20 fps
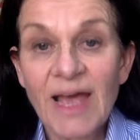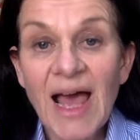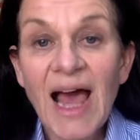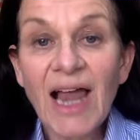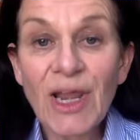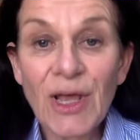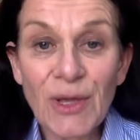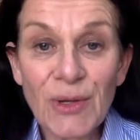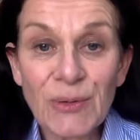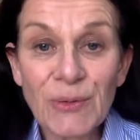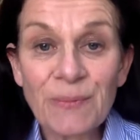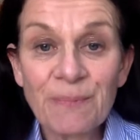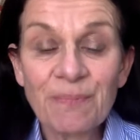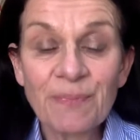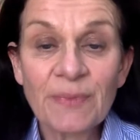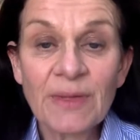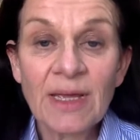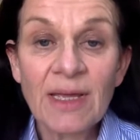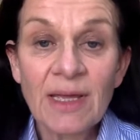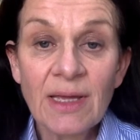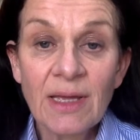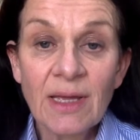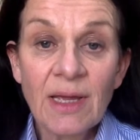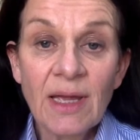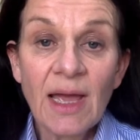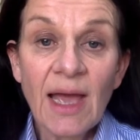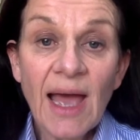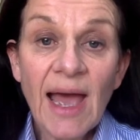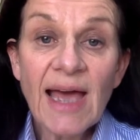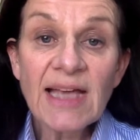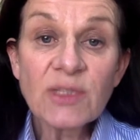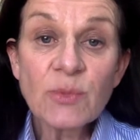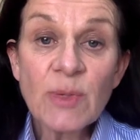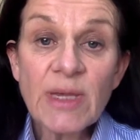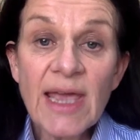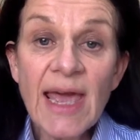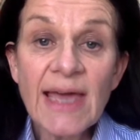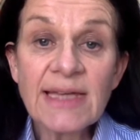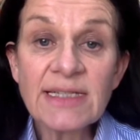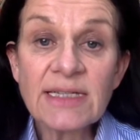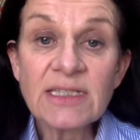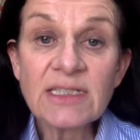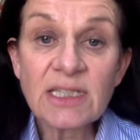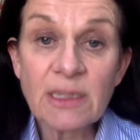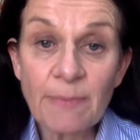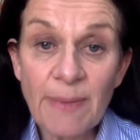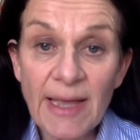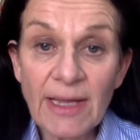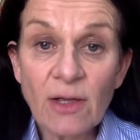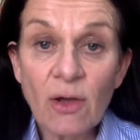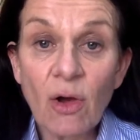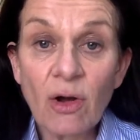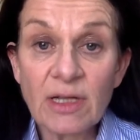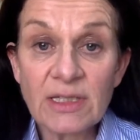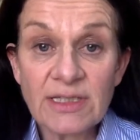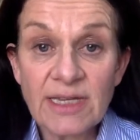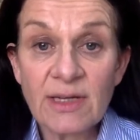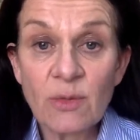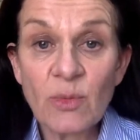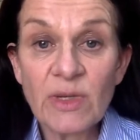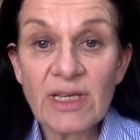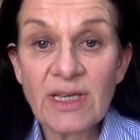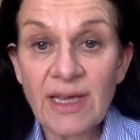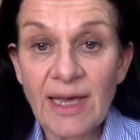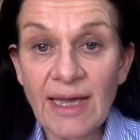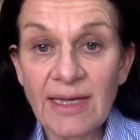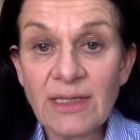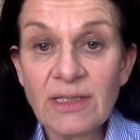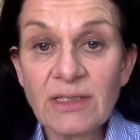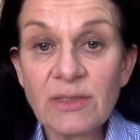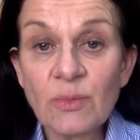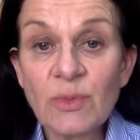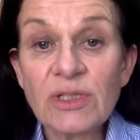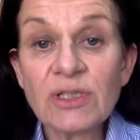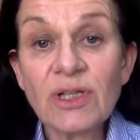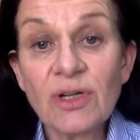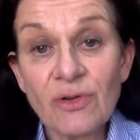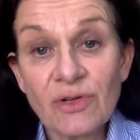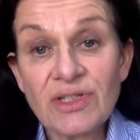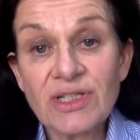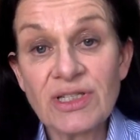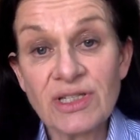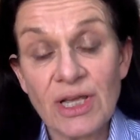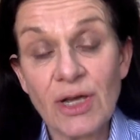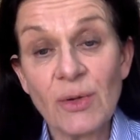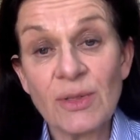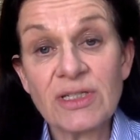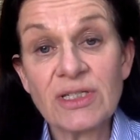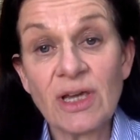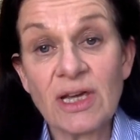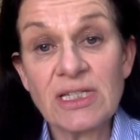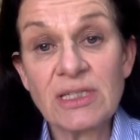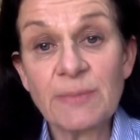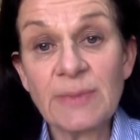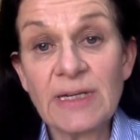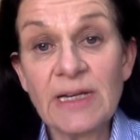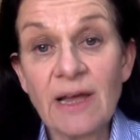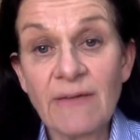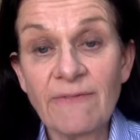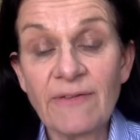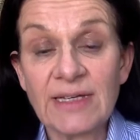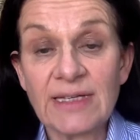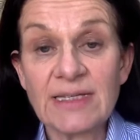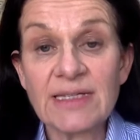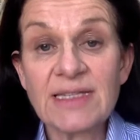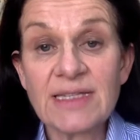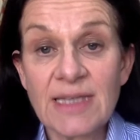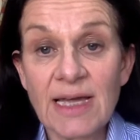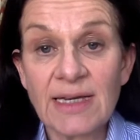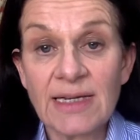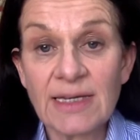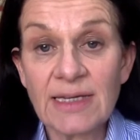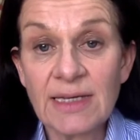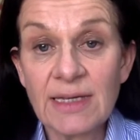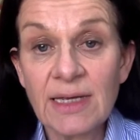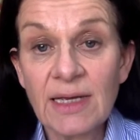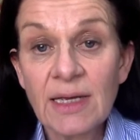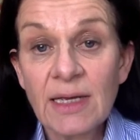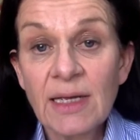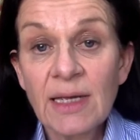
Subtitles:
Hello. As we head into the bank holiday weekend, which looks as though it's going to be lovely and sunny,